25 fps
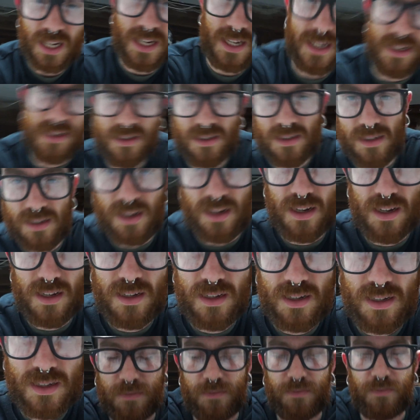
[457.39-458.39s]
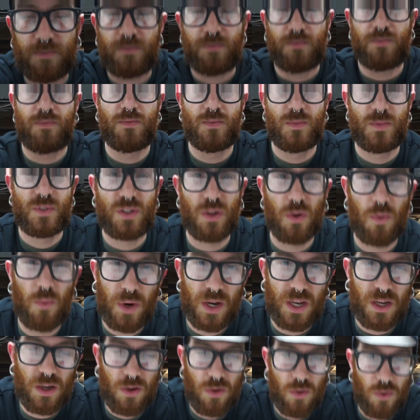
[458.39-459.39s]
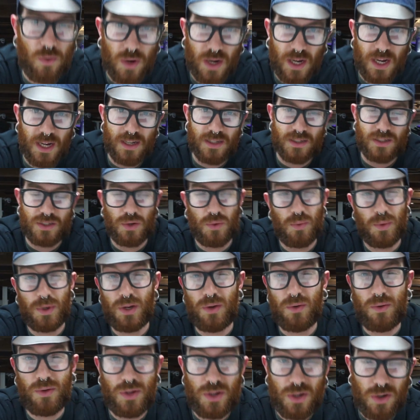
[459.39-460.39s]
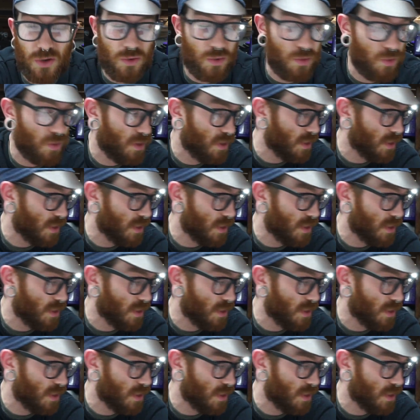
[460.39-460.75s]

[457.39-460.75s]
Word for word: It's uh, so when you uh, so when you do